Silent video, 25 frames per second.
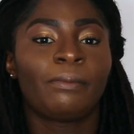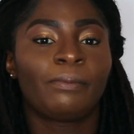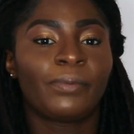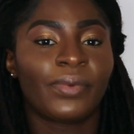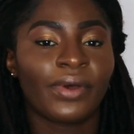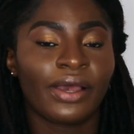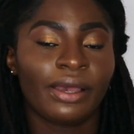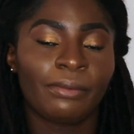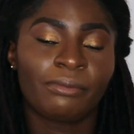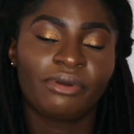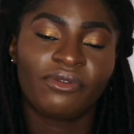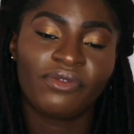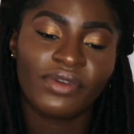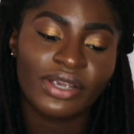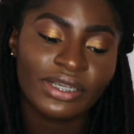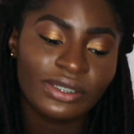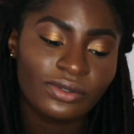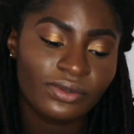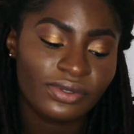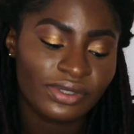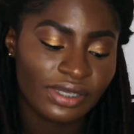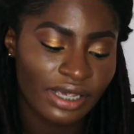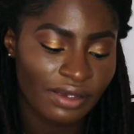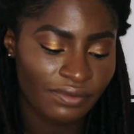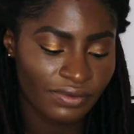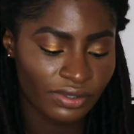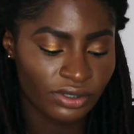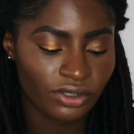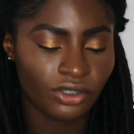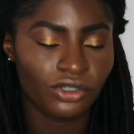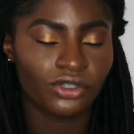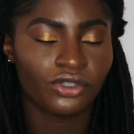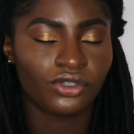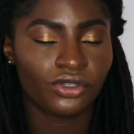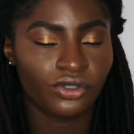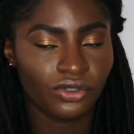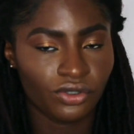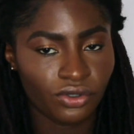But in professional service,
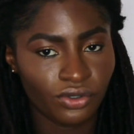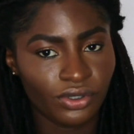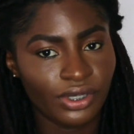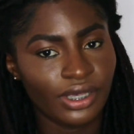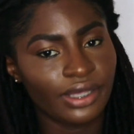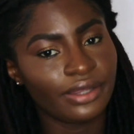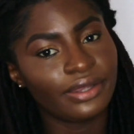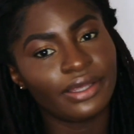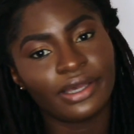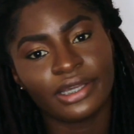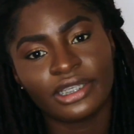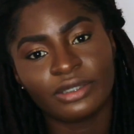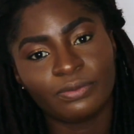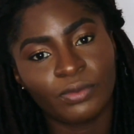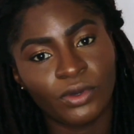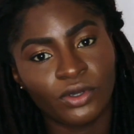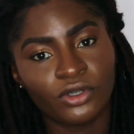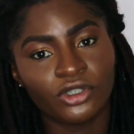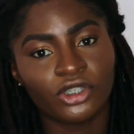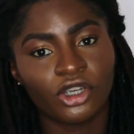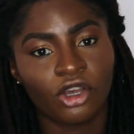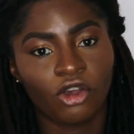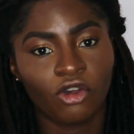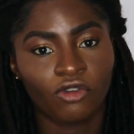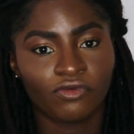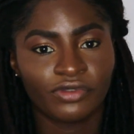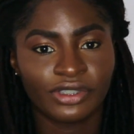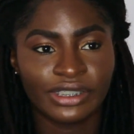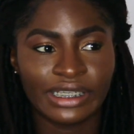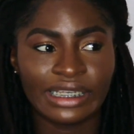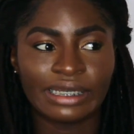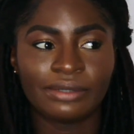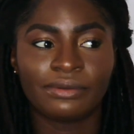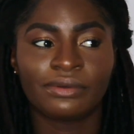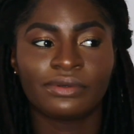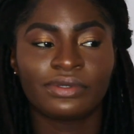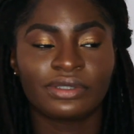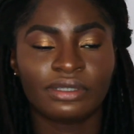you should do get the exposure of
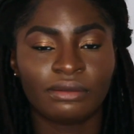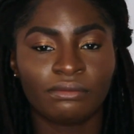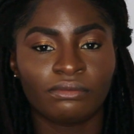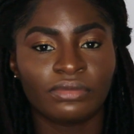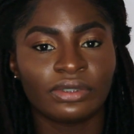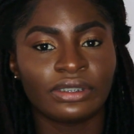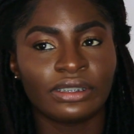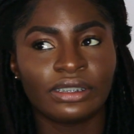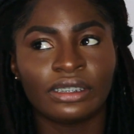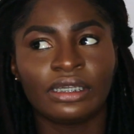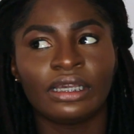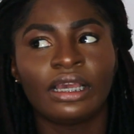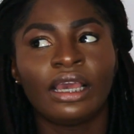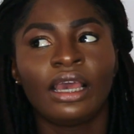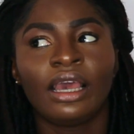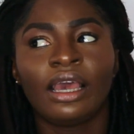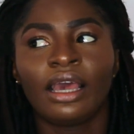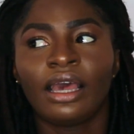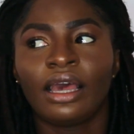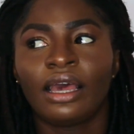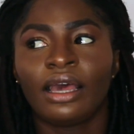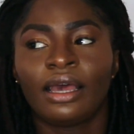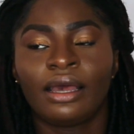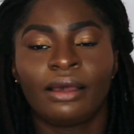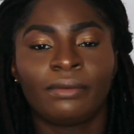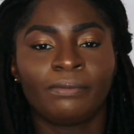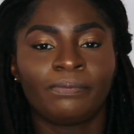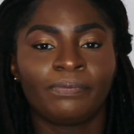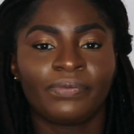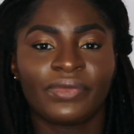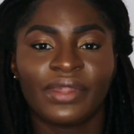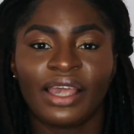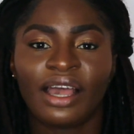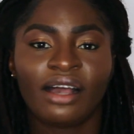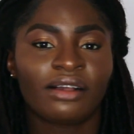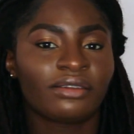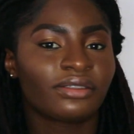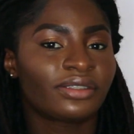dealing with somebody
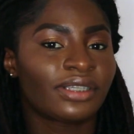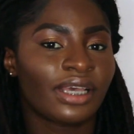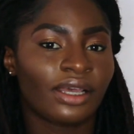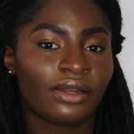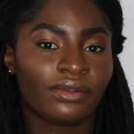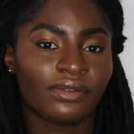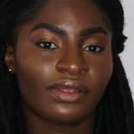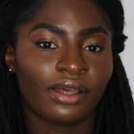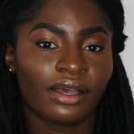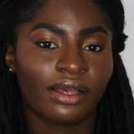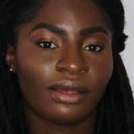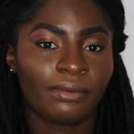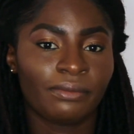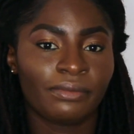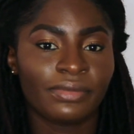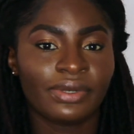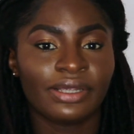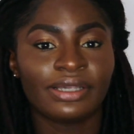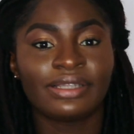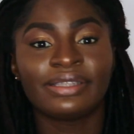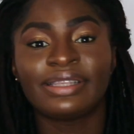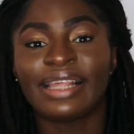outside of that company.